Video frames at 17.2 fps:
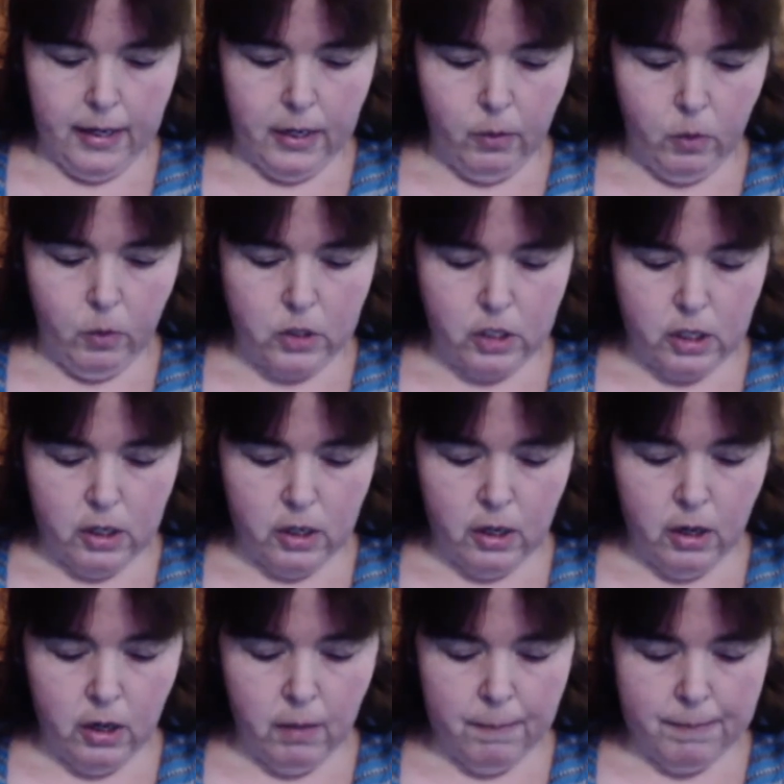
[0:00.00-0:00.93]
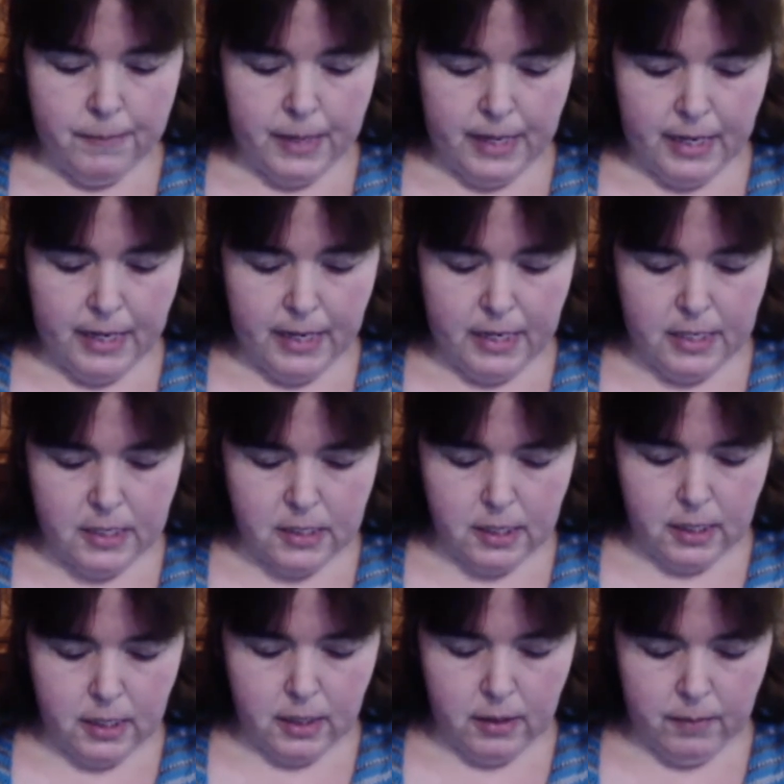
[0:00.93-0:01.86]
And there was
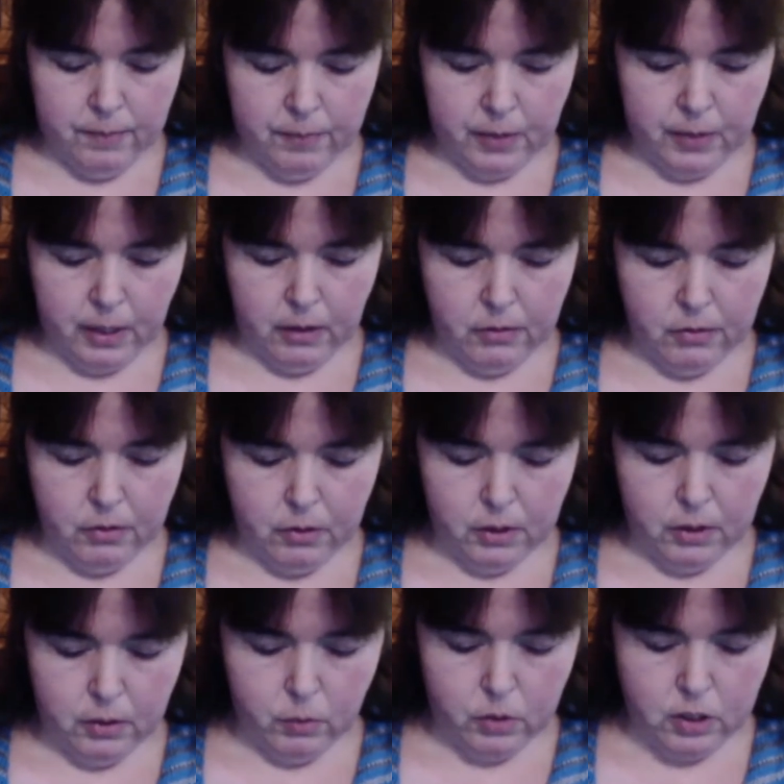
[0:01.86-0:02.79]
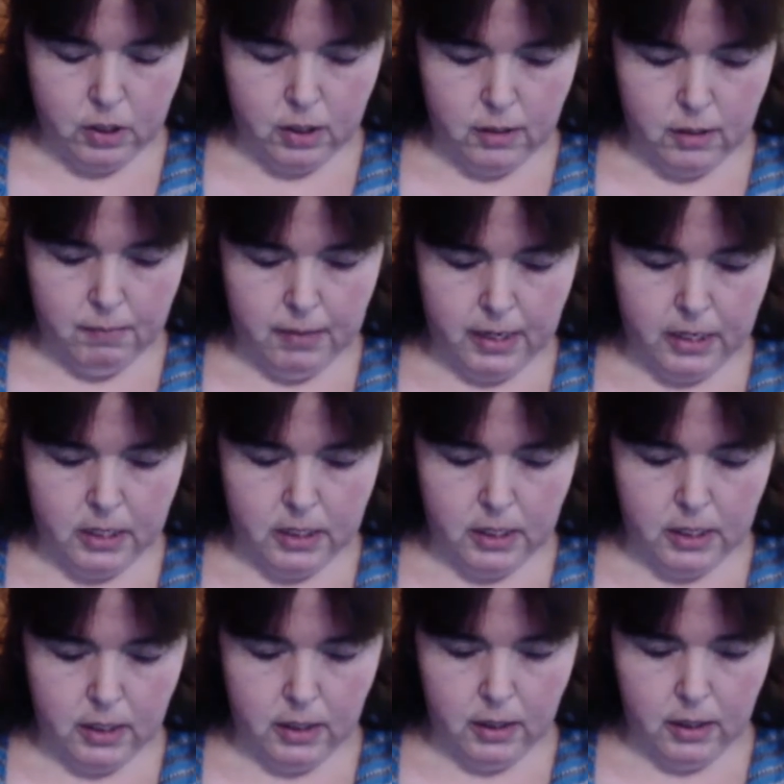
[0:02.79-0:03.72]
amazing, I thought it was an
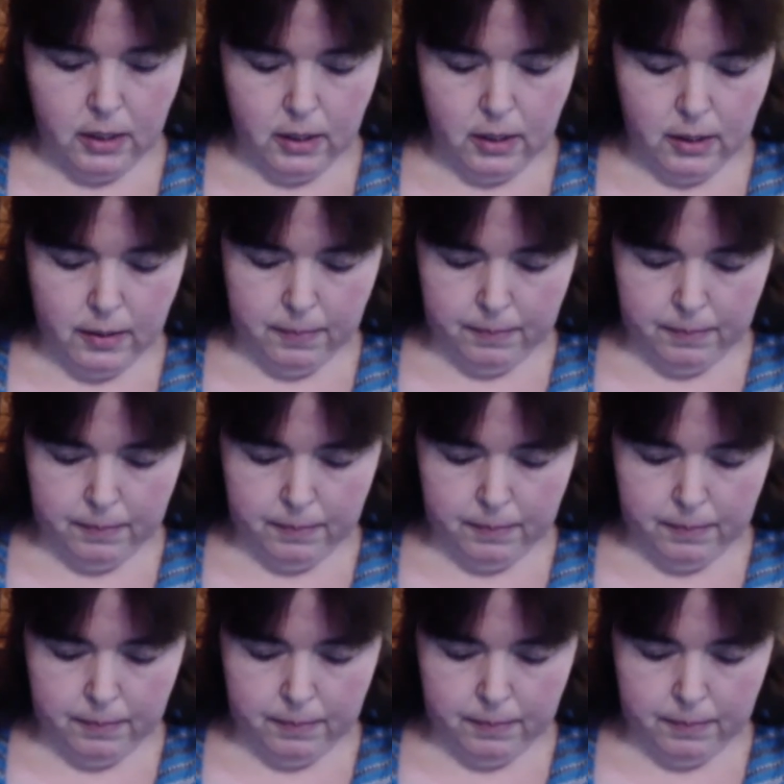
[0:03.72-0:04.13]
amazing